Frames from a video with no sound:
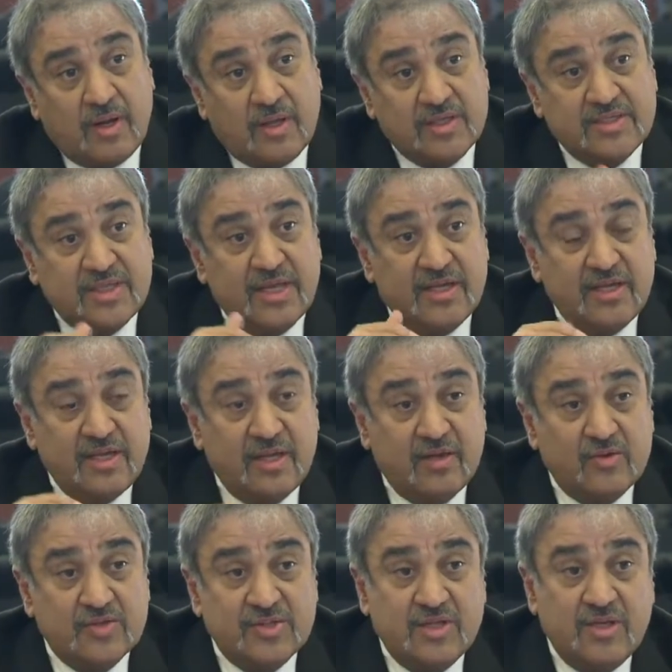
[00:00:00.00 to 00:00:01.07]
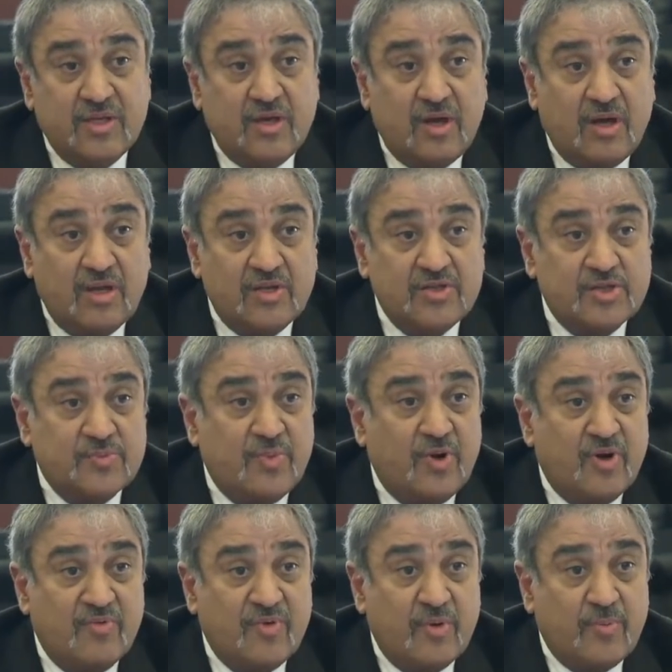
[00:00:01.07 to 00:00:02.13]
San Diego City College is
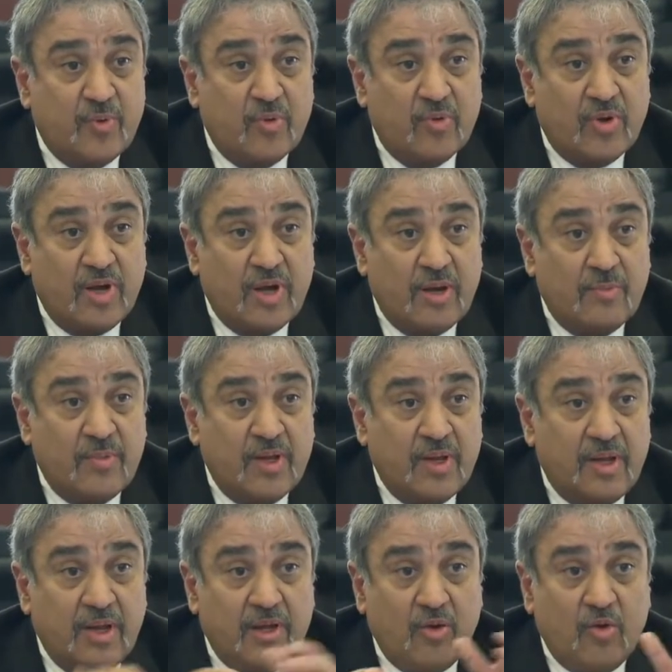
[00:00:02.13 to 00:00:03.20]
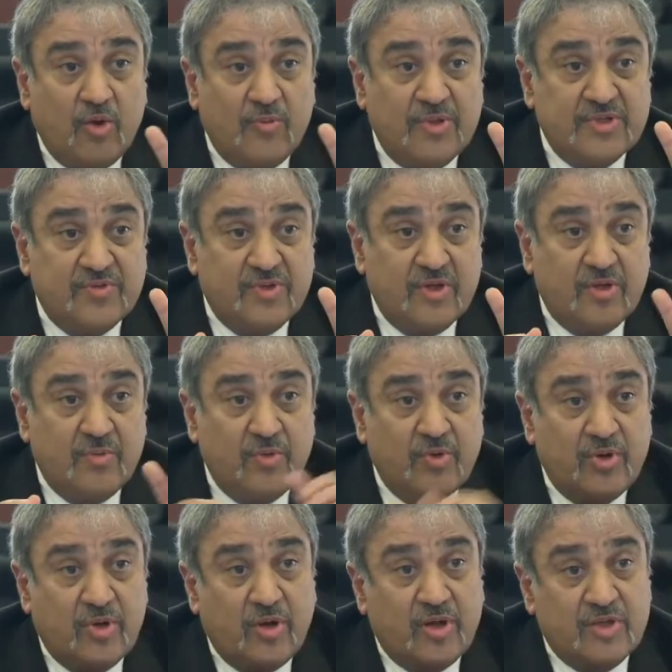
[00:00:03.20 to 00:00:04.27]
part of our program, and a whole bunch of other
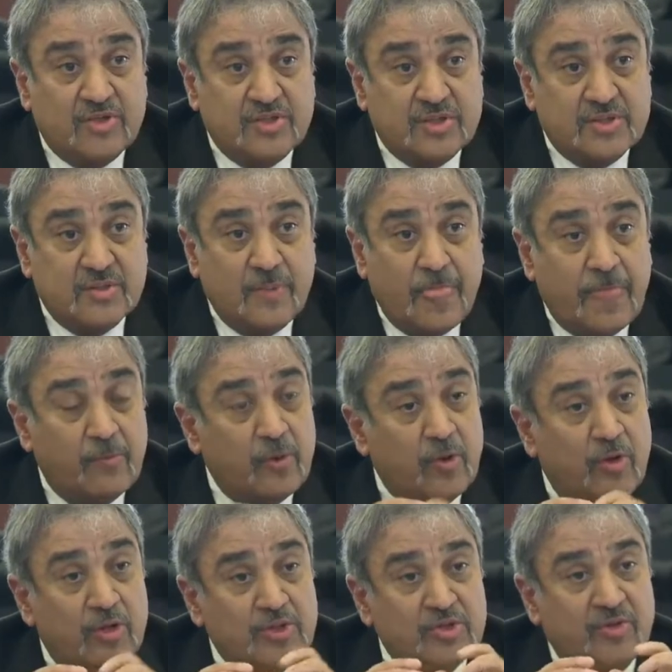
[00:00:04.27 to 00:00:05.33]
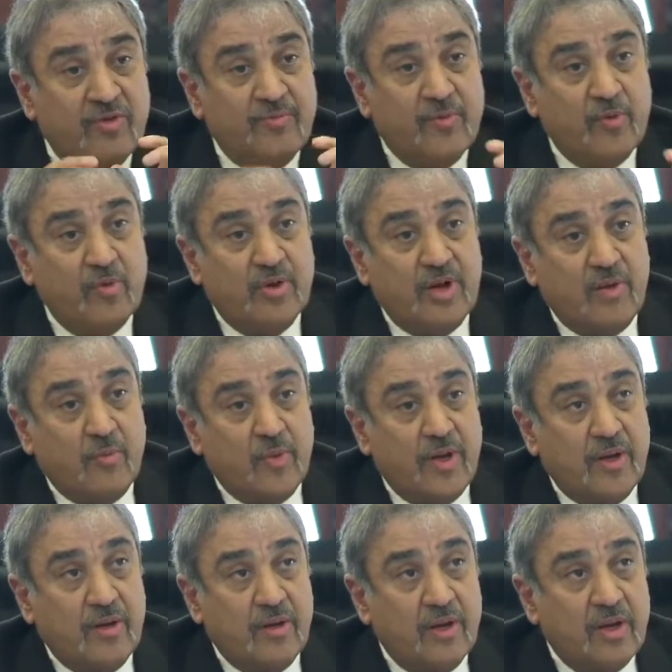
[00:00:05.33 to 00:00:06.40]
community colleges. We also have a program
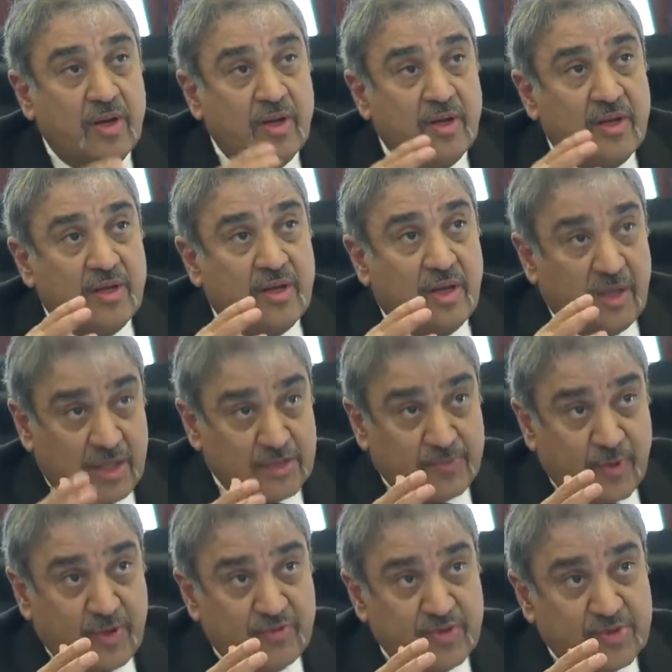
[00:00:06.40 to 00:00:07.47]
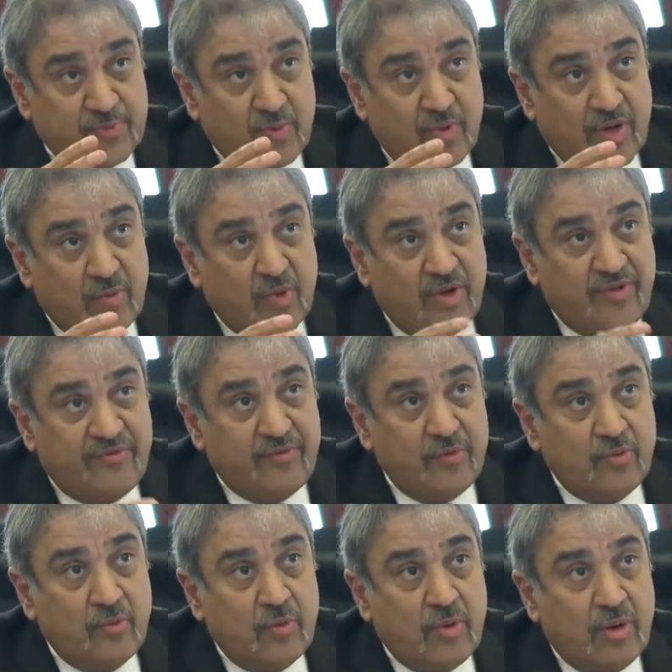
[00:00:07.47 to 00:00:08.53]
where, as part of this program, where if
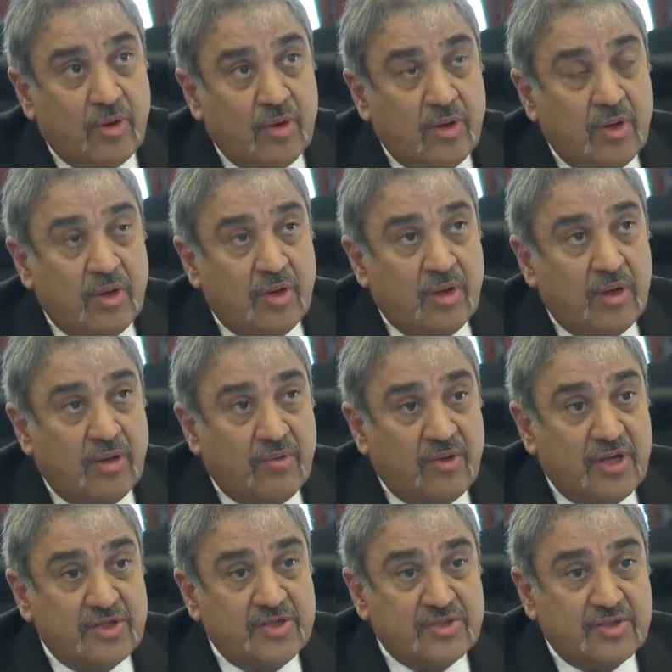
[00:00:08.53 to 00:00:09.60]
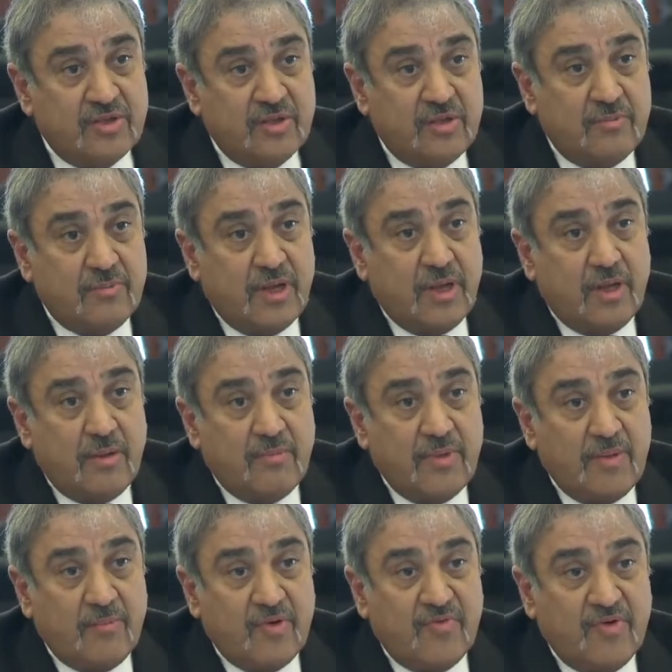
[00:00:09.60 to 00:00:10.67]
you are a registered
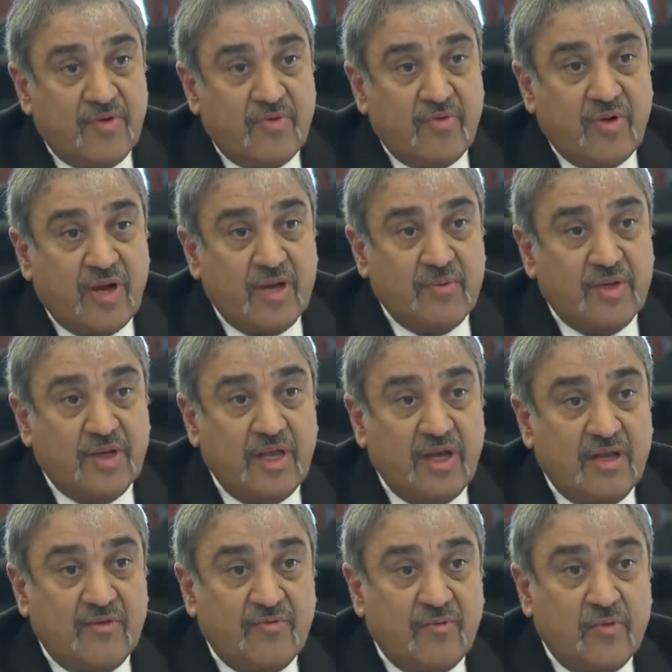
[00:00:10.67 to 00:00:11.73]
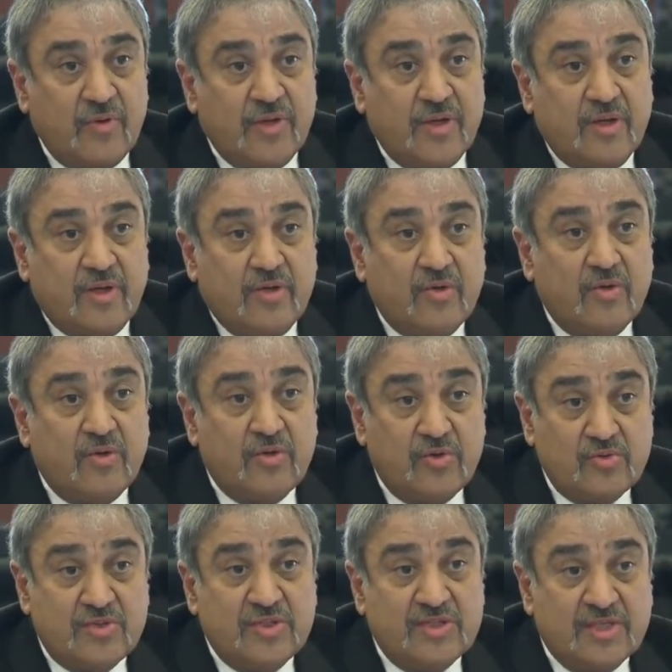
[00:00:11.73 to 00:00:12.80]
member of a tribe in California, you go to
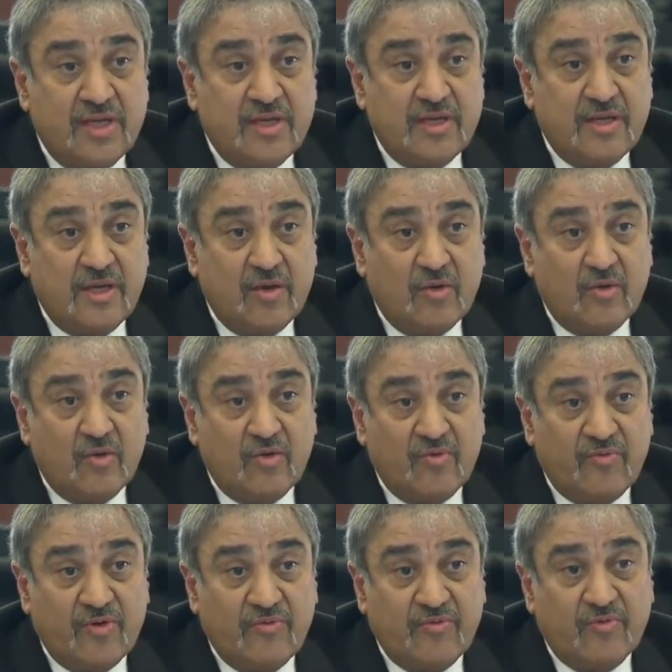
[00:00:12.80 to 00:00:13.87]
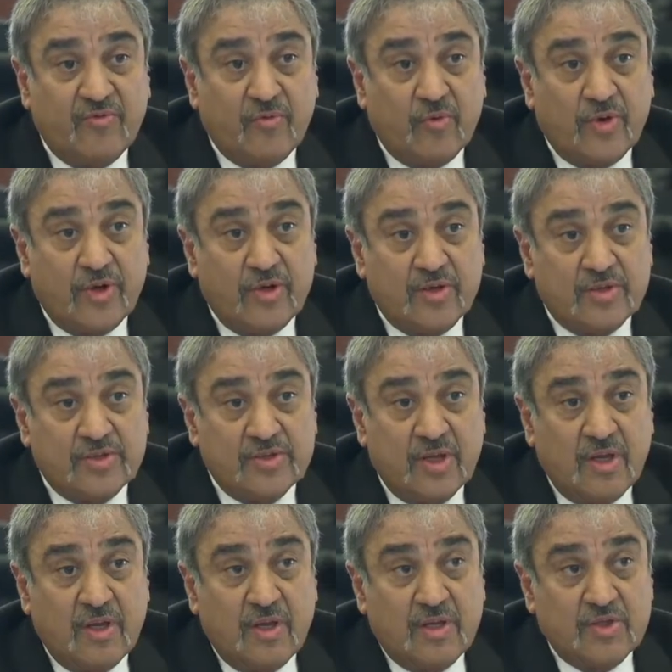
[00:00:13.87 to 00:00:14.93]
UC San Diego loan-free for 4 years.
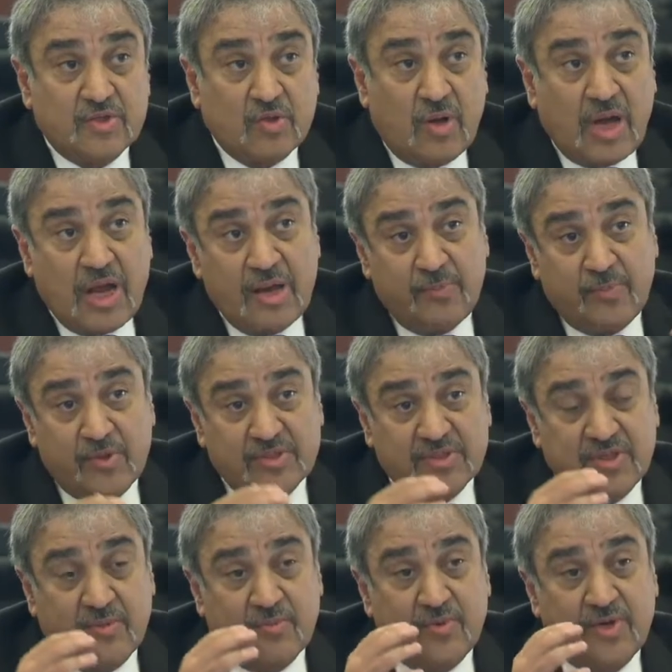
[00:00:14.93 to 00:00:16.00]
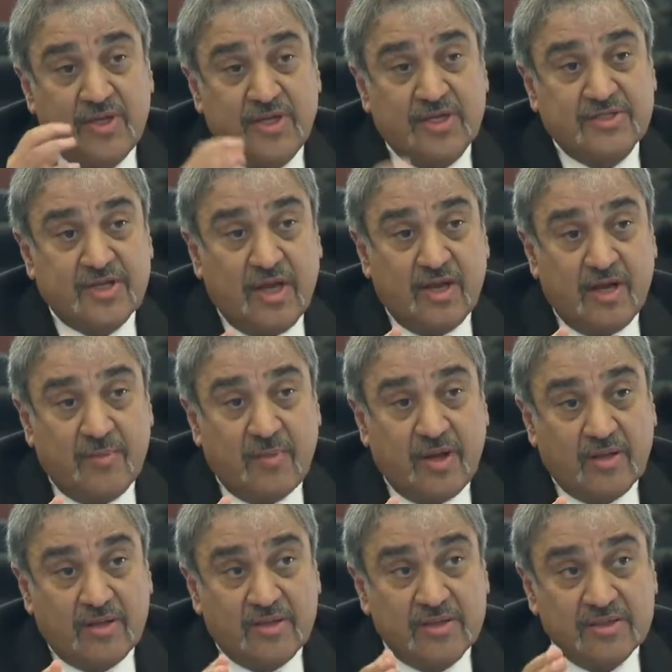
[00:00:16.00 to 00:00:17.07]
So I personally am really excited
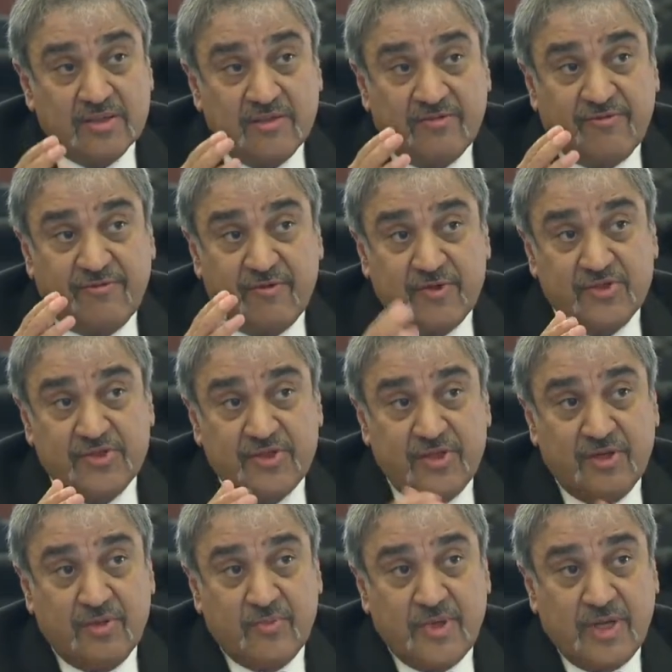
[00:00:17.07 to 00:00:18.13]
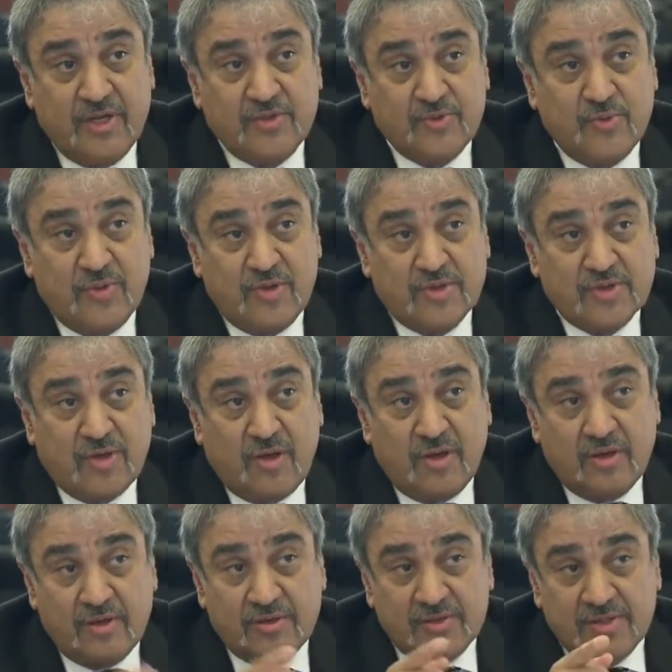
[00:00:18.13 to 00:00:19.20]
about this. In the first year, we had 200
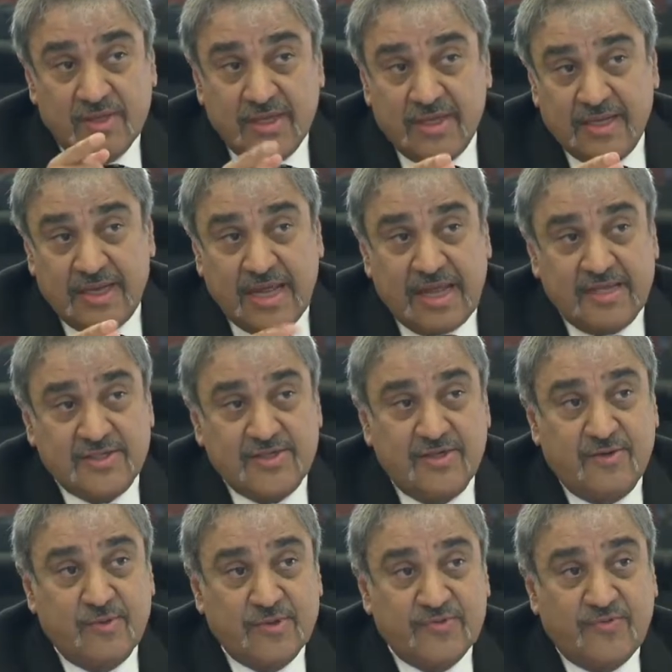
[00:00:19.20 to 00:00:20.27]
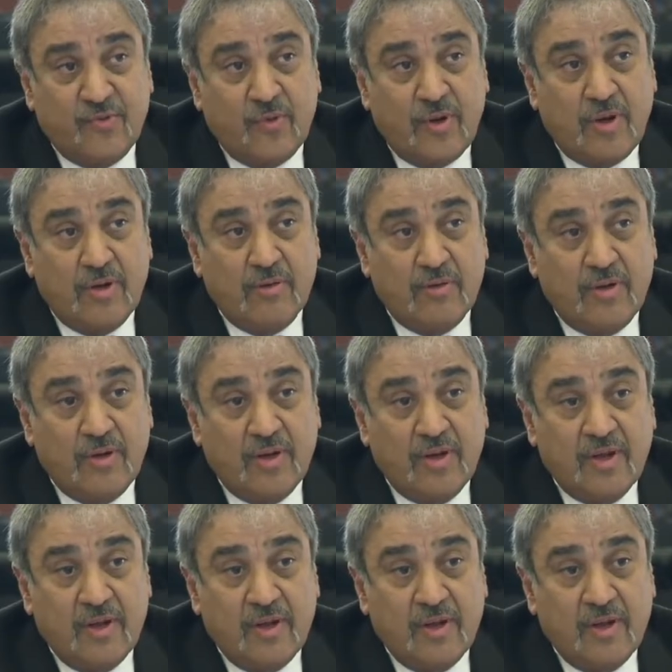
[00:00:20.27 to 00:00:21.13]
scholars. Last year, it was 400.